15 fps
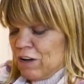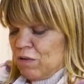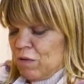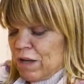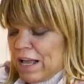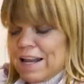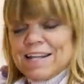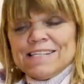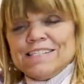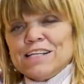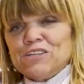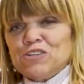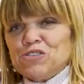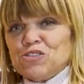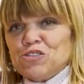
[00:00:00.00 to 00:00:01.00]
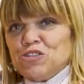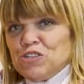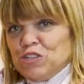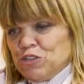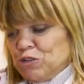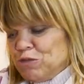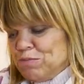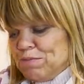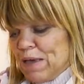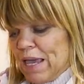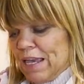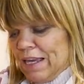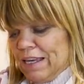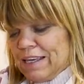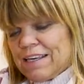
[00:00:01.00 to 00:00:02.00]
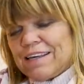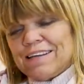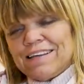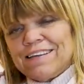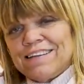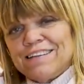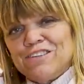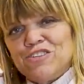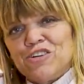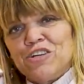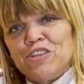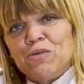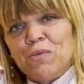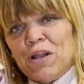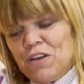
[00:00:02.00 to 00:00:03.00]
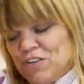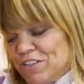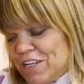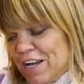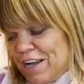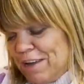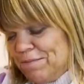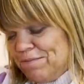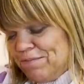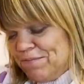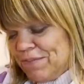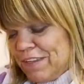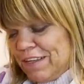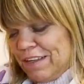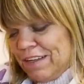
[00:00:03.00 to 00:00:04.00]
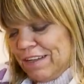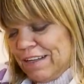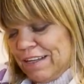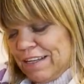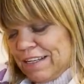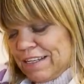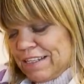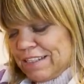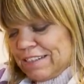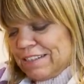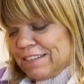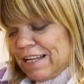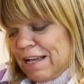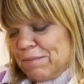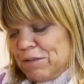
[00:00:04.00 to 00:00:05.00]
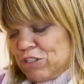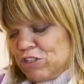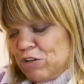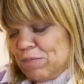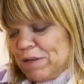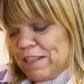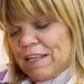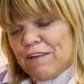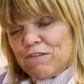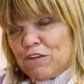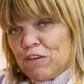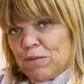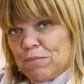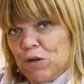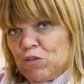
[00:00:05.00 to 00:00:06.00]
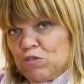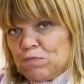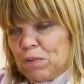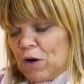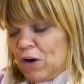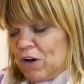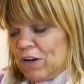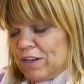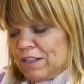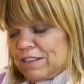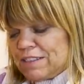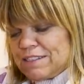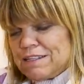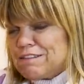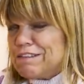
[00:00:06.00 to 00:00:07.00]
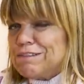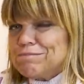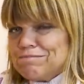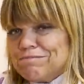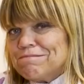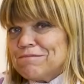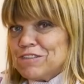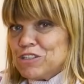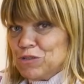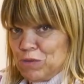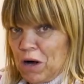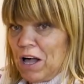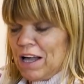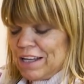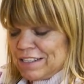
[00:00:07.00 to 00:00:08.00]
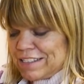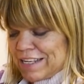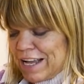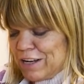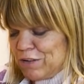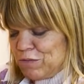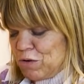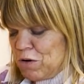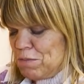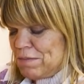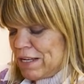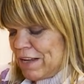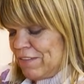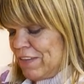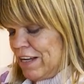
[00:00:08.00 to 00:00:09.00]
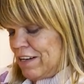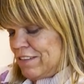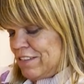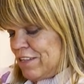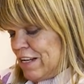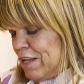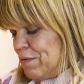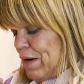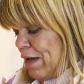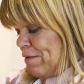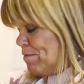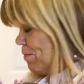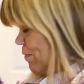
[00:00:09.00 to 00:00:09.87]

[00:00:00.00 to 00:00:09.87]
what kind of dinners do you make during the wintertime? Because I'm assuming that for the most part, it's still, to us, kind of warm down there. So anyway,